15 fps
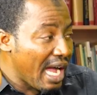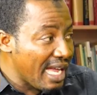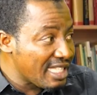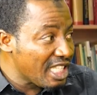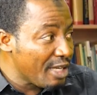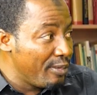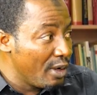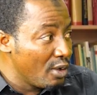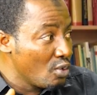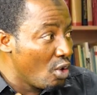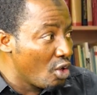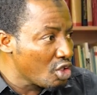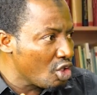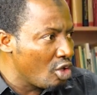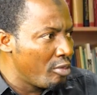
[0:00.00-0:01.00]
Achebe
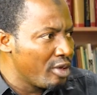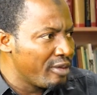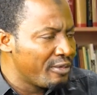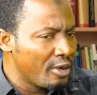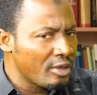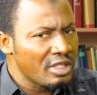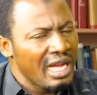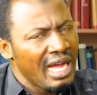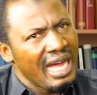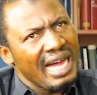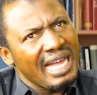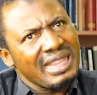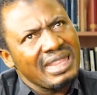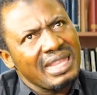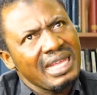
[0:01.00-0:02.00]
was coming on board.
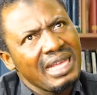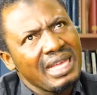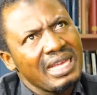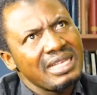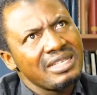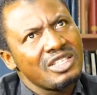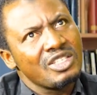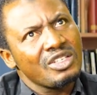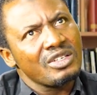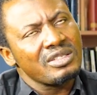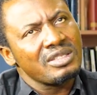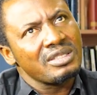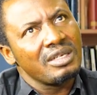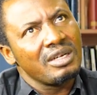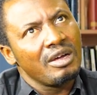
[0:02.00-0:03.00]
I think it's
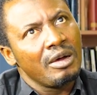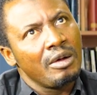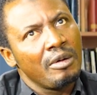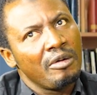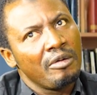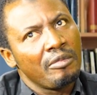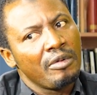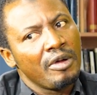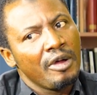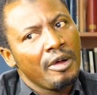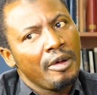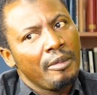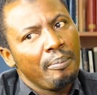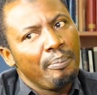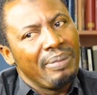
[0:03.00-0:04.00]
just a
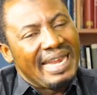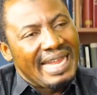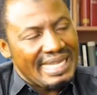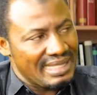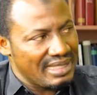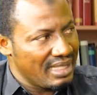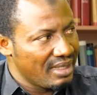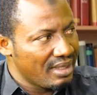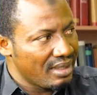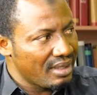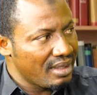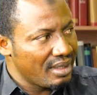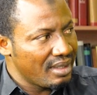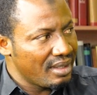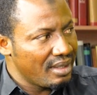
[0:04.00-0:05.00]

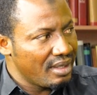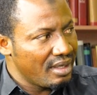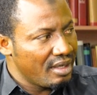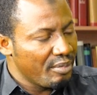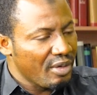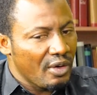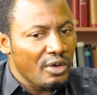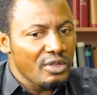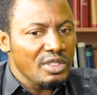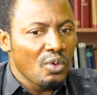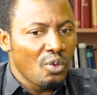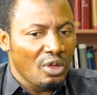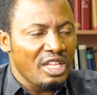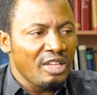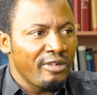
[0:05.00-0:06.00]
blessing. Because
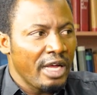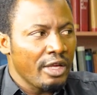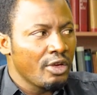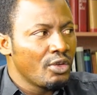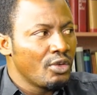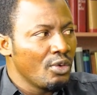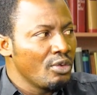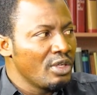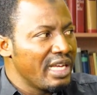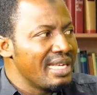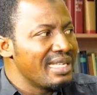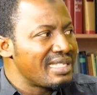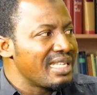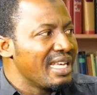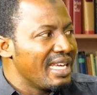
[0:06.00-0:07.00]
in whatever you do,
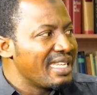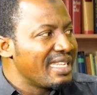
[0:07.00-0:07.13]
there's